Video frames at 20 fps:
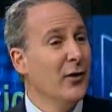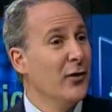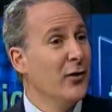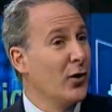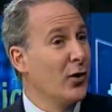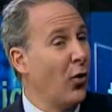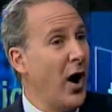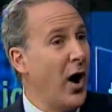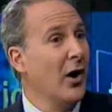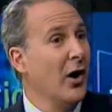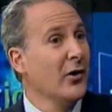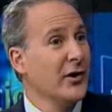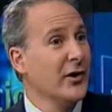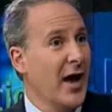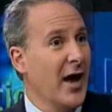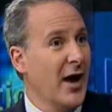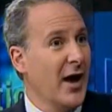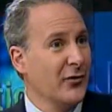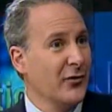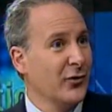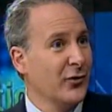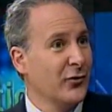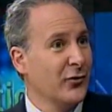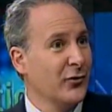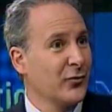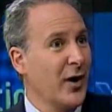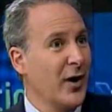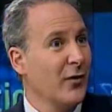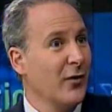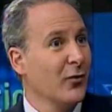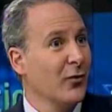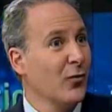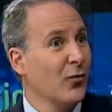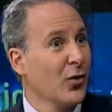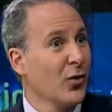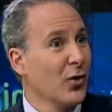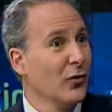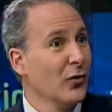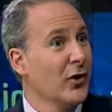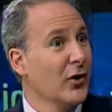the quality assets around
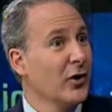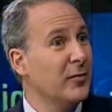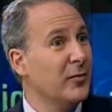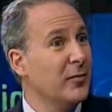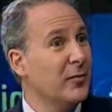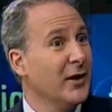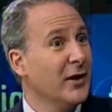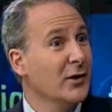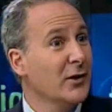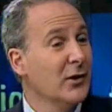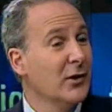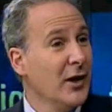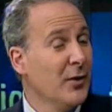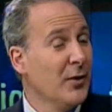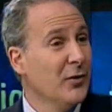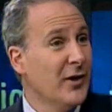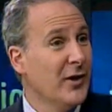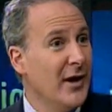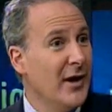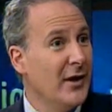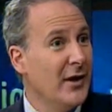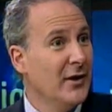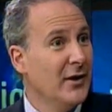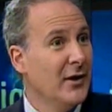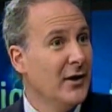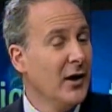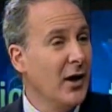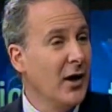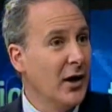the world that are being liquidated